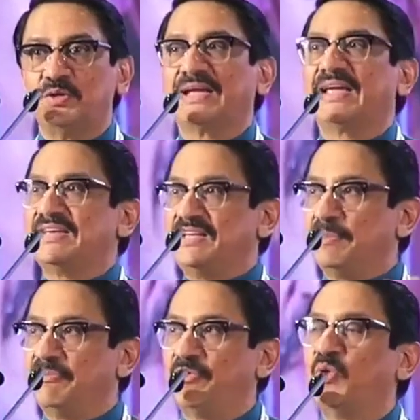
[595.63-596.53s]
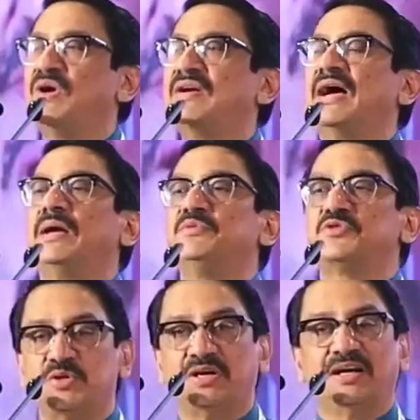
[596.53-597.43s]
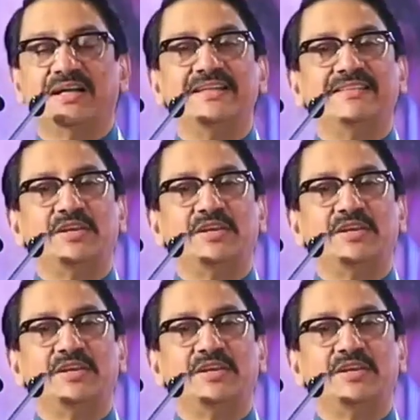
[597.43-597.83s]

to the KTM fold. I am sure